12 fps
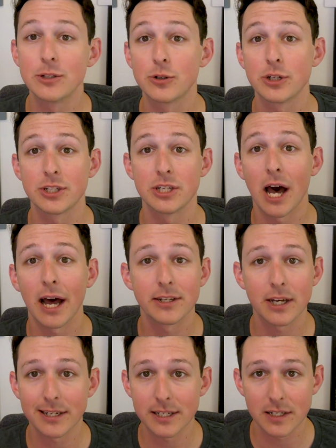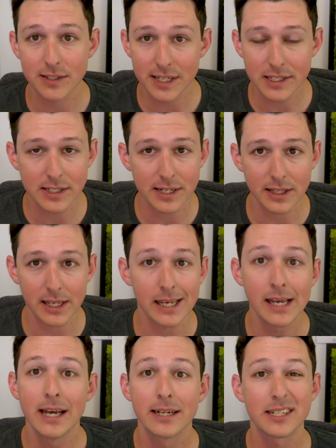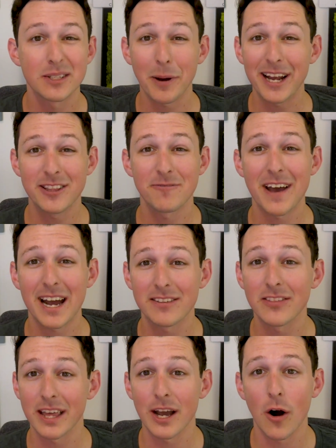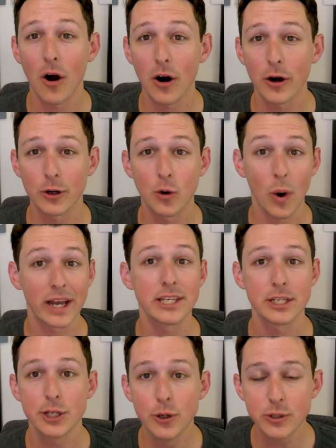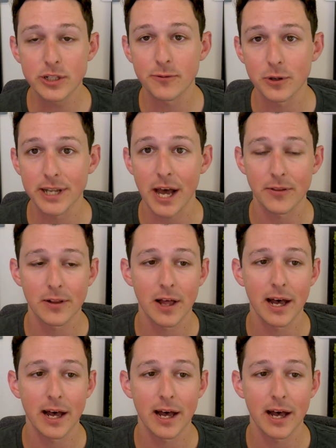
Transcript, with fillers: these are just not done consistently, despite the fact that they are quite useful down the